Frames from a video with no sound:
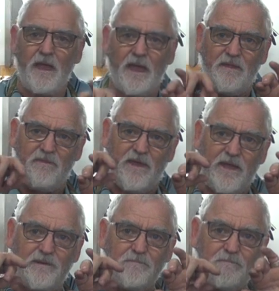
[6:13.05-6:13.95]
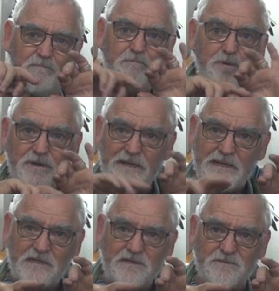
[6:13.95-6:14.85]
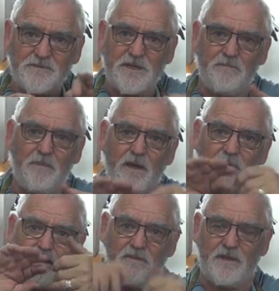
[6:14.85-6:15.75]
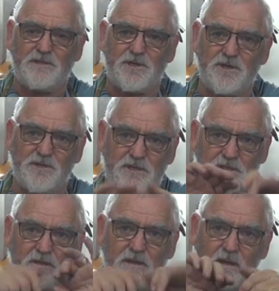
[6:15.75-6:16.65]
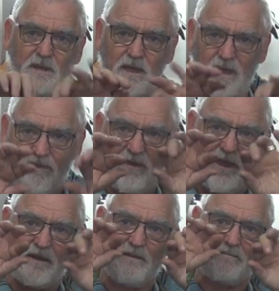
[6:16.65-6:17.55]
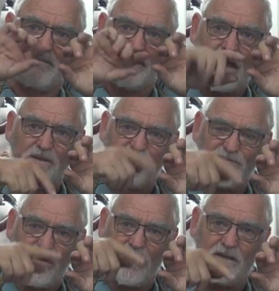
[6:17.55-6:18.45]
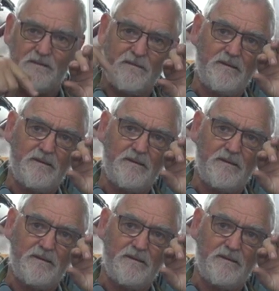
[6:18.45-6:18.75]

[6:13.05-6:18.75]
and then put it into some timber and then turned it and then cut a thread